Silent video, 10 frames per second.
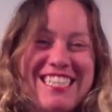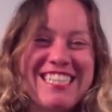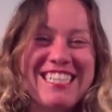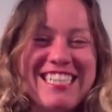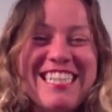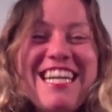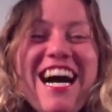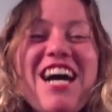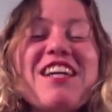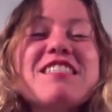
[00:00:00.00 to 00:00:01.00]
All
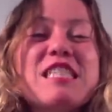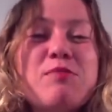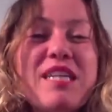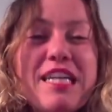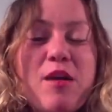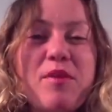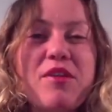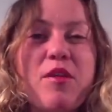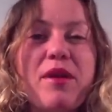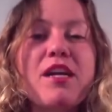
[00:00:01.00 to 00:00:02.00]
right, let's speed it up a
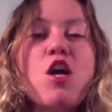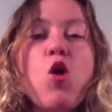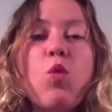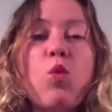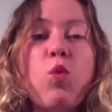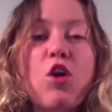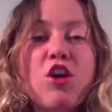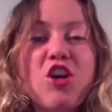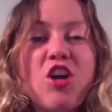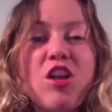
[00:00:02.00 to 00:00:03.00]
little bit.
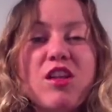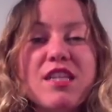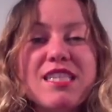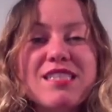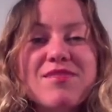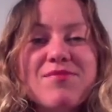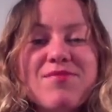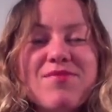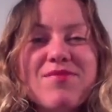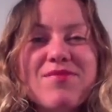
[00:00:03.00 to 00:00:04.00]
World.
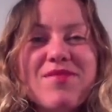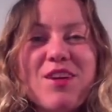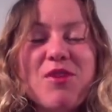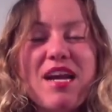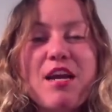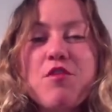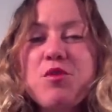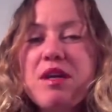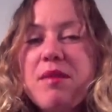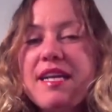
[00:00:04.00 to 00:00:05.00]
Okay, if you
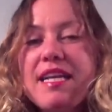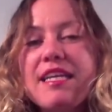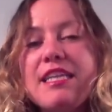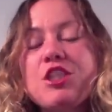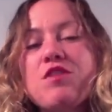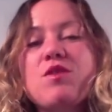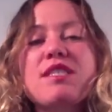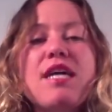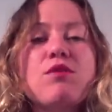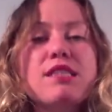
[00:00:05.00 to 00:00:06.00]
can make each of those
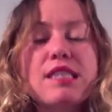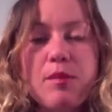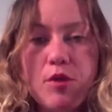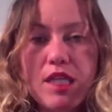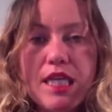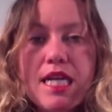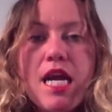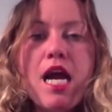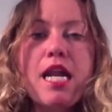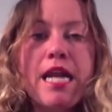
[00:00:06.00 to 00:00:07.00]
sounds separately,
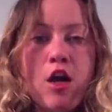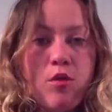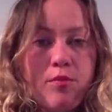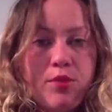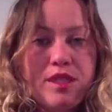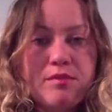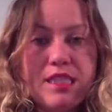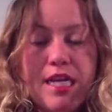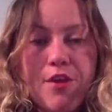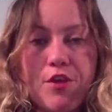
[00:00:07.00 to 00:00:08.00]
now put them
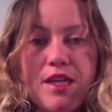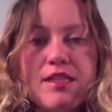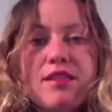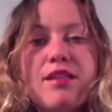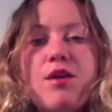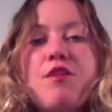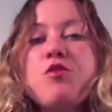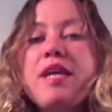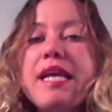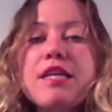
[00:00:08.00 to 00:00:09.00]
together. Now, if you
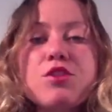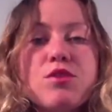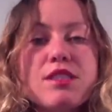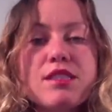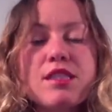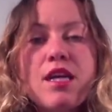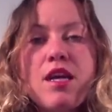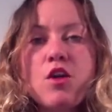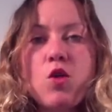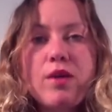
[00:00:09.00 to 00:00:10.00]
can't do this
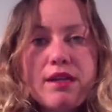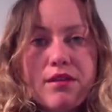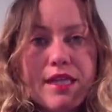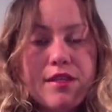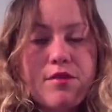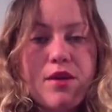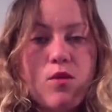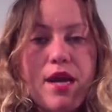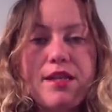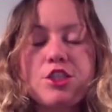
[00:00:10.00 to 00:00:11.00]
quickly right
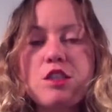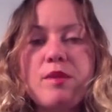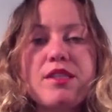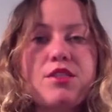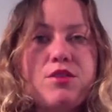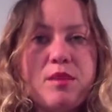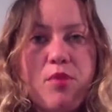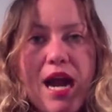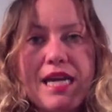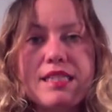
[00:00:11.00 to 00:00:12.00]
away, that's just because you need
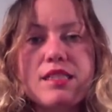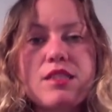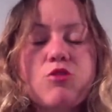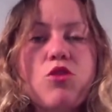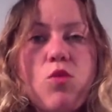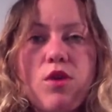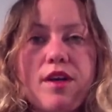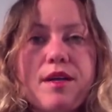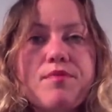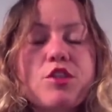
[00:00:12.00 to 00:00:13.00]
practice. So don't
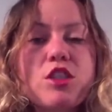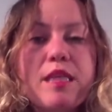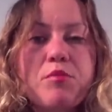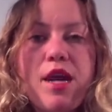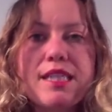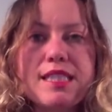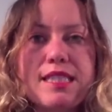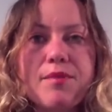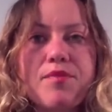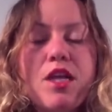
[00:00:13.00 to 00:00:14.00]
worry, just keep
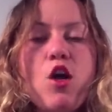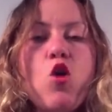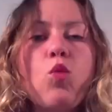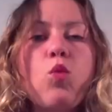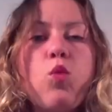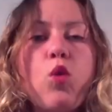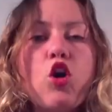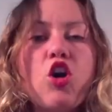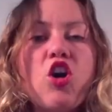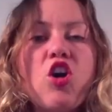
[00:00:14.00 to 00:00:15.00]
practicing.
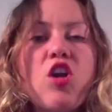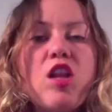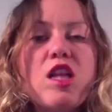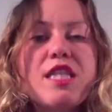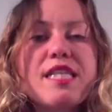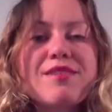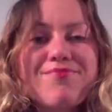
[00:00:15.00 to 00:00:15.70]
World.